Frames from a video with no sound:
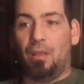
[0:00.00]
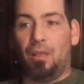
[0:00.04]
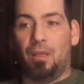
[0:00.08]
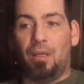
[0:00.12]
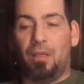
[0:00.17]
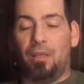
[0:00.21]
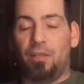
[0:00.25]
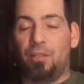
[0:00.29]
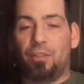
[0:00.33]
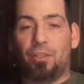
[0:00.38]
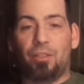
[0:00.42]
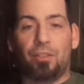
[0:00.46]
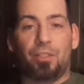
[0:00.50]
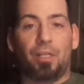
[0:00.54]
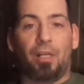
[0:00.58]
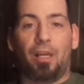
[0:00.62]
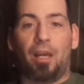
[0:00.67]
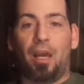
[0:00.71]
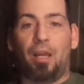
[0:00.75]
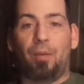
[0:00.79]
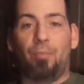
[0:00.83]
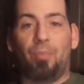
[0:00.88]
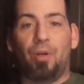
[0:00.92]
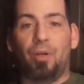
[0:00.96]
he's just a
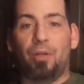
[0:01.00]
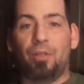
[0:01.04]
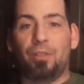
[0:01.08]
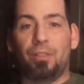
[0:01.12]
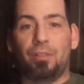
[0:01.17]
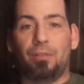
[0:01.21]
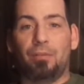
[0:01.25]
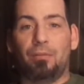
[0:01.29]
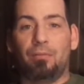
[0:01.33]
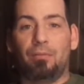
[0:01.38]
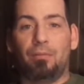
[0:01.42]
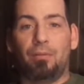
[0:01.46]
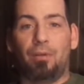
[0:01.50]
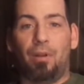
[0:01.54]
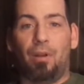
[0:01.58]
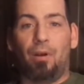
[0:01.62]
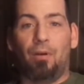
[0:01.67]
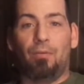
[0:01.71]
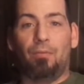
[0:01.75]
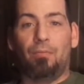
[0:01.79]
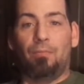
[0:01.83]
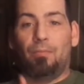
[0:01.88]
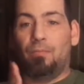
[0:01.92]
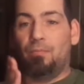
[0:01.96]
kind person, you know.
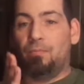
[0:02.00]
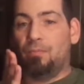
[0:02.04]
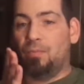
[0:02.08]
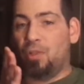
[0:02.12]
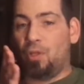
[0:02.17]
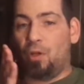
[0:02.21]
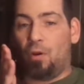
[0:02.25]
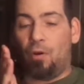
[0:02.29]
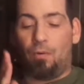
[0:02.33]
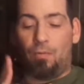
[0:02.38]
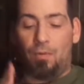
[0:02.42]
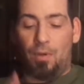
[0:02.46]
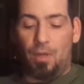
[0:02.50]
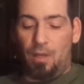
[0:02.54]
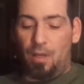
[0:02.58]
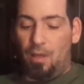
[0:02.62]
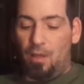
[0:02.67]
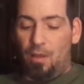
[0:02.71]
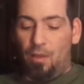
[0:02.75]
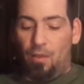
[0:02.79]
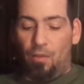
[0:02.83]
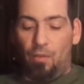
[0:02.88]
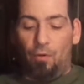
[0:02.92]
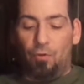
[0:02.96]
So
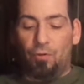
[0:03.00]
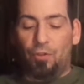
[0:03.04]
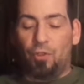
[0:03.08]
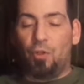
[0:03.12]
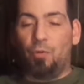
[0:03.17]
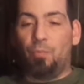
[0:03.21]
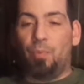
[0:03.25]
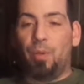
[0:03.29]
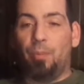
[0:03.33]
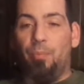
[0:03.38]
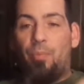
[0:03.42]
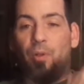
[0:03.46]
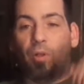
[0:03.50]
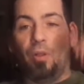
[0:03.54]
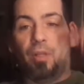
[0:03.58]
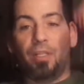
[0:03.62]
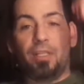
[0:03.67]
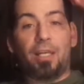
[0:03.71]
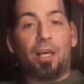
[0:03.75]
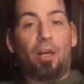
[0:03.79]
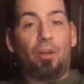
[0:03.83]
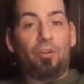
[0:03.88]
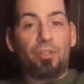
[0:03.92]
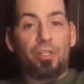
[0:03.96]
those two people,
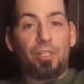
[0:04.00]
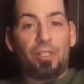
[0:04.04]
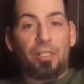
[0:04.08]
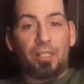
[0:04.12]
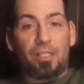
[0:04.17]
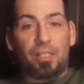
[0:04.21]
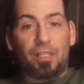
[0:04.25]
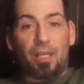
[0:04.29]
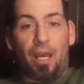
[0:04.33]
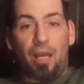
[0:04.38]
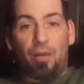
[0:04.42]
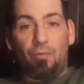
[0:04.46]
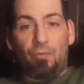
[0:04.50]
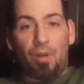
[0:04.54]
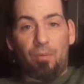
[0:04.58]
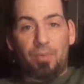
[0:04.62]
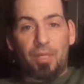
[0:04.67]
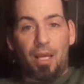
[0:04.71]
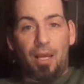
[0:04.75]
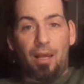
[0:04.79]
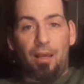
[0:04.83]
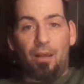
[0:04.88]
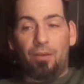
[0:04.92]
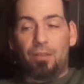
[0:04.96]
Intelligent Design
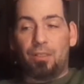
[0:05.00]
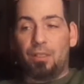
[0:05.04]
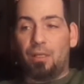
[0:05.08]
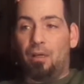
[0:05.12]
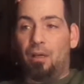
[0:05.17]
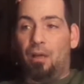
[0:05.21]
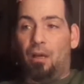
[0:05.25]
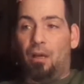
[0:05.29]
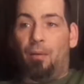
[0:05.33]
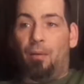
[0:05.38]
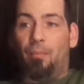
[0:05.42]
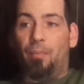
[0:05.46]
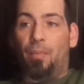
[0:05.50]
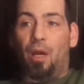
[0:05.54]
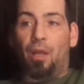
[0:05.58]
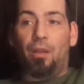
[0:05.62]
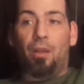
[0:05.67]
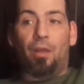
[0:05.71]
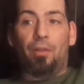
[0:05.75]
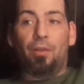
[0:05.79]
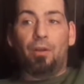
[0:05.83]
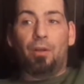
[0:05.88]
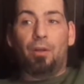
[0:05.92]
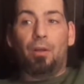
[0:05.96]
Reptiles,
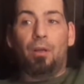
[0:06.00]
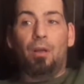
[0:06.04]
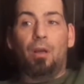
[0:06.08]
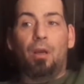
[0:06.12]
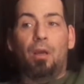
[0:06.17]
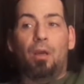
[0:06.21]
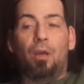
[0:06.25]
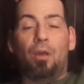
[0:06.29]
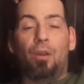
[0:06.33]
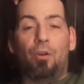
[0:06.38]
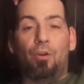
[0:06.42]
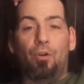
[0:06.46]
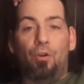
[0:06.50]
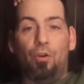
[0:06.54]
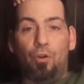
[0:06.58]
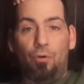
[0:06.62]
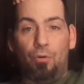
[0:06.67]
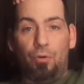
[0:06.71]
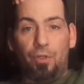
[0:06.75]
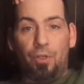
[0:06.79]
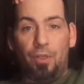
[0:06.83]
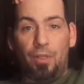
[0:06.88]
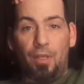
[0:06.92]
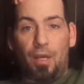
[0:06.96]
another new
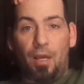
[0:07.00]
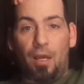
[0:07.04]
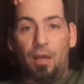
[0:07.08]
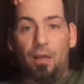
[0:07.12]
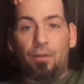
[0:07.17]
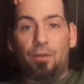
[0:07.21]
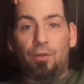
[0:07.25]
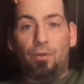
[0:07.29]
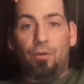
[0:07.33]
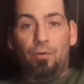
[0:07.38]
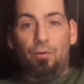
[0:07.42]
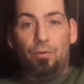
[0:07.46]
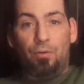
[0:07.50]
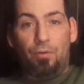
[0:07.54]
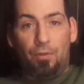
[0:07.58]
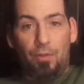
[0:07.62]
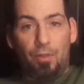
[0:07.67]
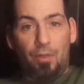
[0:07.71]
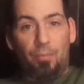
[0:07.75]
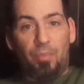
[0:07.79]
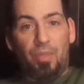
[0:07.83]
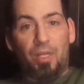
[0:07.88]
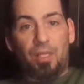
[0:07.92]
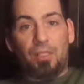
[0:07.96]
to
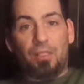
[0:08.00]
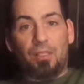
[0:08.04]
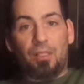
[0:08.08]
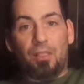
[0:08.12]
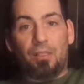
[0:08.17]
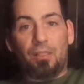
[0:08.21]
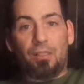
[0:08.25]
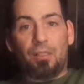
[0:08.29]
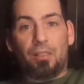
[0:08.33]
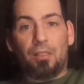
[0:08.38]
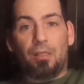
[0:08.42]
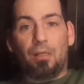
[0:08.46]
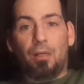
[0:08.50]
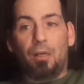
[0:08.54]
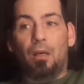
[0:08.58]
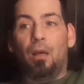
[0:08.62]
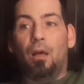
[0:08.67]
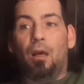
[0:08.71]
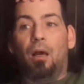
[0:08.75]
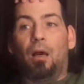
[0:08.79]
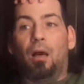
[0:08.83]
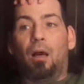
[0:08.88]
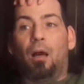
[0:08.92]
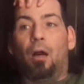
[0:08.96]
the business,
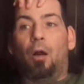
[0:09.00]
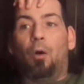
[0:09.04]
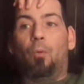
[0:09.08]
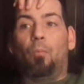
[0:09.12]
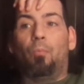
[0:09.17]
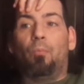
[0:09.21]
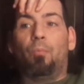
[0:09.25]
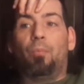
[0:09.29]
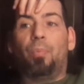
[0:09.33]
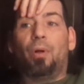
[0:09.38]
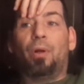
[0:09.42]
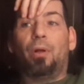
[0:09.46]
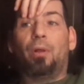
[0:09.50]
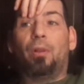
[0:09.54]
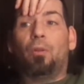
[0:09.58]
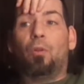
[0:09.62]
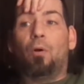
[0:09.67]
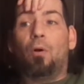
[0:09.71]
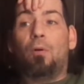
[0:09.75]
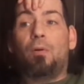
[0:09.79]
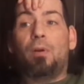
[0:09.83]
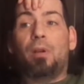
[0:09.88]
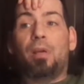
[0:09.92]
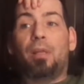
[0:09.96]
but
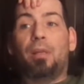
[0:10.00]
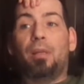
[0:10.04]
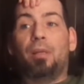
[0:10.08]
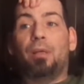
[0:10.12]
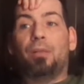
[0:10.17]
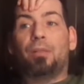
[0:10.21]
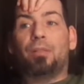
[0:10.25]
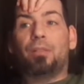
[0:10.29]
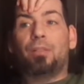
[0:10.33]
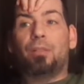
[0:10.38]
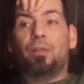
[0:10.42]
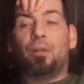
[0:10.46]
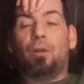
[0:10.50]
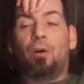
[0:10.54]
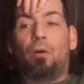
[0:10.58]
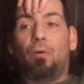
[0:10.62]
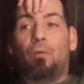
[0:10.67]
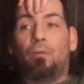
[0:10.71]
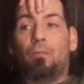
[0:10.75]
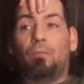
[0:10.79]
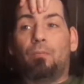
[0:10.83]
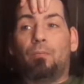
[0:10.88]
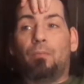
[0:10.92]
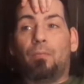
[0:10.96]
Logan is, you
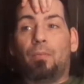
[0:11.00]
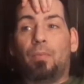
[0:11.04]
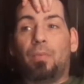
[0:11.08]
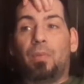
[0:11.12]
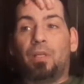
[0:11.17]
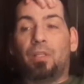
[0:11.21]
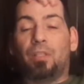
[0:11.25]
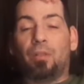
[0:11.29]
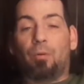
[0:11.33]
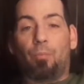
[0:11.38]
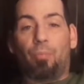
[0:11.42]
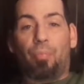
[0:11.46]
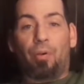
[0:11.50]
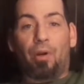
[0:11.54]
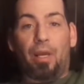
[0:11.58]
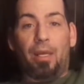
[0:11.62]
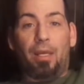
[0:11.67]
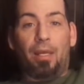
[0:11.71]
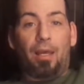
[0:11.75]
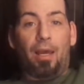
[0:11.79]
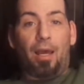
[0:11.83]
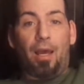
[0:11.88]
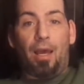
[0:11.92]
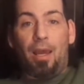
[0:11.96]
know, he's a
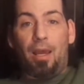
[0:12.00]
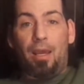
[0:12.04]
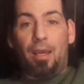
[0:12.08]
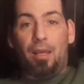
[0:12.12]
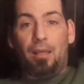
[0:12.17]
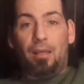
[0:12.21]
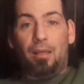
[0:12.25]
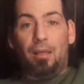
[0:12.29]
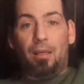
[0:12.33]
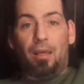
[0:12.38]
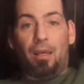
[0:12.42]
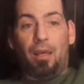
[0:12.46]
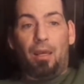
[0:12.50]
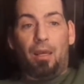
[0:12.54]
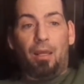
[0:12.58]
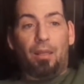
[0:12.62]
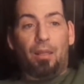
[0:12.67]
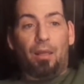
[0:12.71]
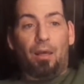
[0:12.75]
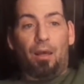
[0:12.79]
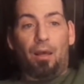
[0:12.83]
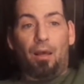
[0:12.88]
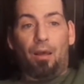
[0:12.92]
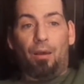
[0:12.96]
bright guy, and
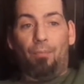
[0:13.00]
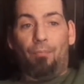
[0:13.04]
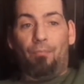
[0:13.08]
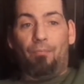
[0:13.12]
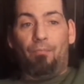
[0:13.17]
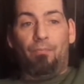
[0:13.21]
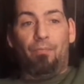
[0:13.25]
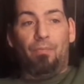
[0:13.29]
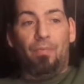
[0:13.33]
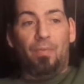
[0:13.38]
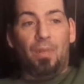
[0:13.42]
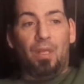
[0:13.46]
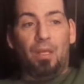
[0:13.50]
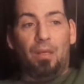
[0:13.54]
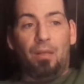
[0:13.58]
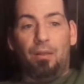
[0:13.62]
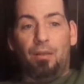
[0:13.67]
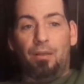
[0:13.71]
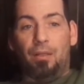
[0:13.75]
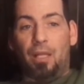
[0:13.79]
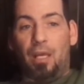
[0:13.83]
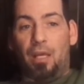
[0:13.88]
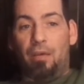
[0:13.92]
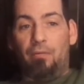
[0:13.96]

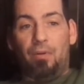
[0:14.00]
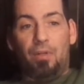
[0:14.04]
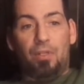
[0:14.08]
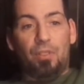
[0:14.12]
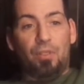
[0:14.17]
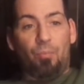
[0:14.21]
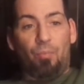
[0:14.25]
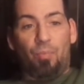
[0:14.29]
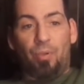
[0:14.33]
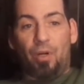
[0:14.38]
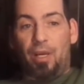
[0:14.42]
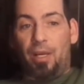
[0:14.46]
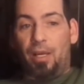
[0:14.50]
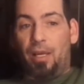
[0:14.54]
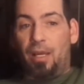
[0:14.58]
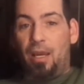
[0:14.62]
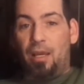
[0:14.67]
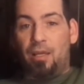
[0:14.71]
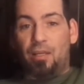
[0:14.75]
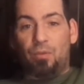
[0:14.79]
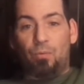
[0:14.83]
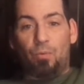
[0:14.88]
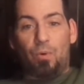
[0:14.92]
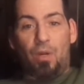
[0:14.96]
David is a bright
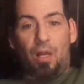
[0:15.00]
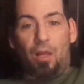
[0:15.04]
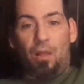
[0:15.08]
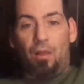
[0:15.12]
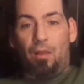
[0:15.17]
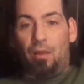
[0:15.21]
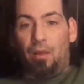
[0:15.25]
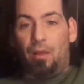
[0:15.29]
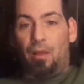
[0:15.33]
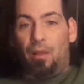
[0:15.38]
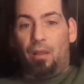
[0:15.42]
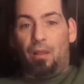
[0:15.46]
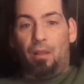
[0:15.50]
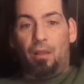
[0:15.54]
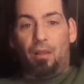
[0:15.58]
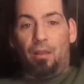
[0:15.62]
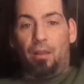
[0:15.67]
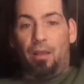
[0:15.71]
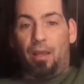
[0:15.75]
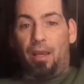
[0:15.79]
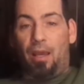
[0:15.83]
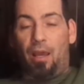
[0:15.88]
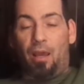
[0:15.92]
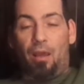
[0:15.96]
guy as well, and
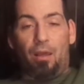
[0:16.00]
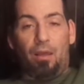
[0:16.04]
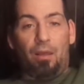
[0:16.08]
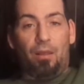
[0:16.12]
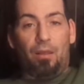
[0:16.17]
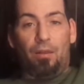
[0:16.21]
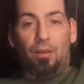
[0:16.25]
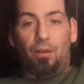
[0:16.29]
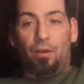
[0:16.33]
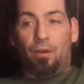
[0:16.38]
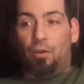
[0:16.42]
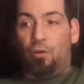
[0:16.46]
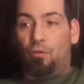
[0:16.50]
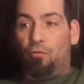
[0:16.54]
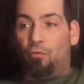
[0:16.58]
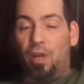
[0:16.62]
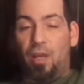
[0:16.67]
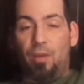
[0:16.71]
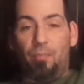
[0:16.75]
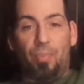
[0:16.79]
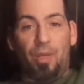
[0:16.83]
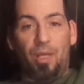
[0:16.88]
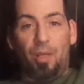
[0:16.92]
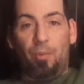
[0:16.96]
they're
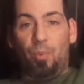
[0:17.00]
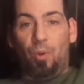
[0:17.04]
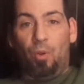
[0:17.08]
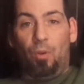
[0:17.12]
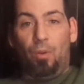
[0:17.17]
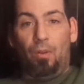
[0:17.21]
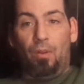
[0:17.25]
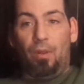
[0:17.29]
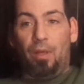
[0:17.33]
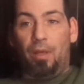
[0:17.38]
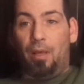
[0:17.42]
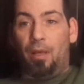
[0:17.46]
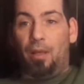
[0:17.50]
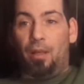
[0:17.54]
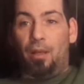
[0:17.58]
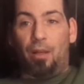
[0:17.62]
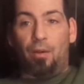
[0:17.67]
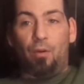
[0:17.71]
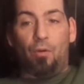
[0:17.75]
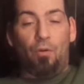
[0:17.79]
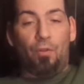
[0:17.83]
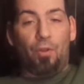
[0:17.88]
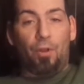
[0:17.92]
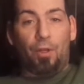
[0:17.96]
great people, and I
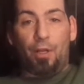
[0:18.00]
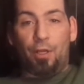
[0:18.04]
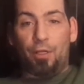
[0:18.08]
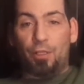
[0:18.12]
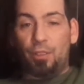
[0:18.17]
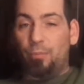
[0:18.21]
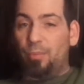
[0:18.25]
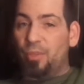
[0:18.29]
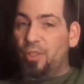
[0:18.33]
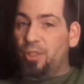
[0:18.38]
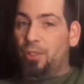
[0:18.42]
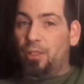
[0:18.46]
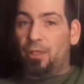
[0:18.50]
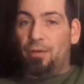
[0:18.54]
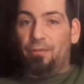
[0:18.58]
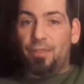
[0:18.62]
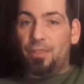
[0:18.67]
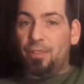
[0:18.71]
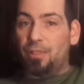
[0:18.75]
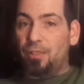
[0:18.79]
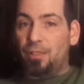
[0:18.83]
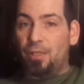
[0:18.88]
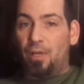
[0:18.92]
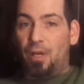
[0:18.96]
know their customer
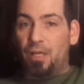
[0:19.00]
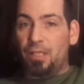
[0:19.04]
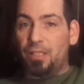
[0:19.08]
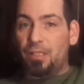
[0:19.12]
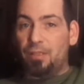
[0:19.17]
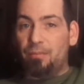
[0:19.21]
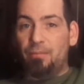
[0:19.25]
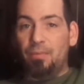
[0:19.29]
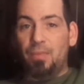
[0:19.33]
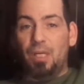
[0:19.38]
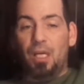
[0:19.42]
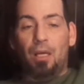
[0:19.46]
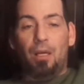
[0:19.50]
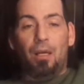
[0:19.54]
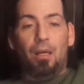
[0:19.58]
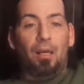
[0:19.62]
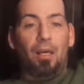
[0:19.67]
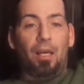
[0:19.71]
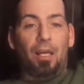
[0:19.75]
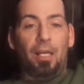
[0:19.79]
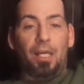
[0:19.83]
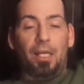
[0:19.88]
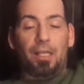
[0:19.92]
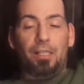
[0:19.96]
service is awesome.
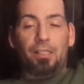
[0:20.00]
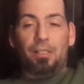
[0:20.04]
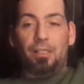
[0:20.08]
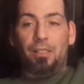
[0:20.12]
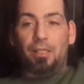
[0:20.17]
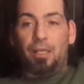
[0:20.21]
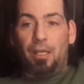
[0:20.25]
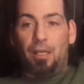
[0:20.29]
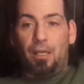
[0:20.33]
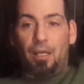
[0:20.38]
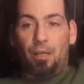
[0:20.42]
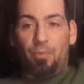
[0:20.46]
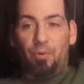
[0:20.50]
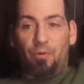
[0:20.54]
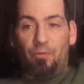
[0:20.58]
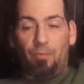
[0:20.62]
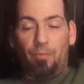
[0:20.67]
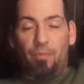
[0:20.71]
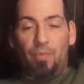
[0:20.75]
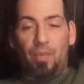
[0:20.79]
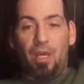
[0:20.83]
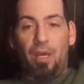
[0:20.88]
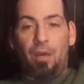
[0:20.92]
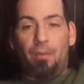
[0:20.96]
I got a snake coming
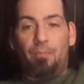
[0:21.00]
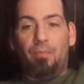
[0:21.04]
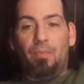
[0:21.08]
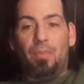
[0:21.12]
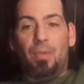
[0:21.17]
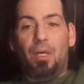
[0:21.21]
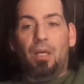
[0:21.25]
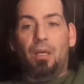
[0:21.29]
from them,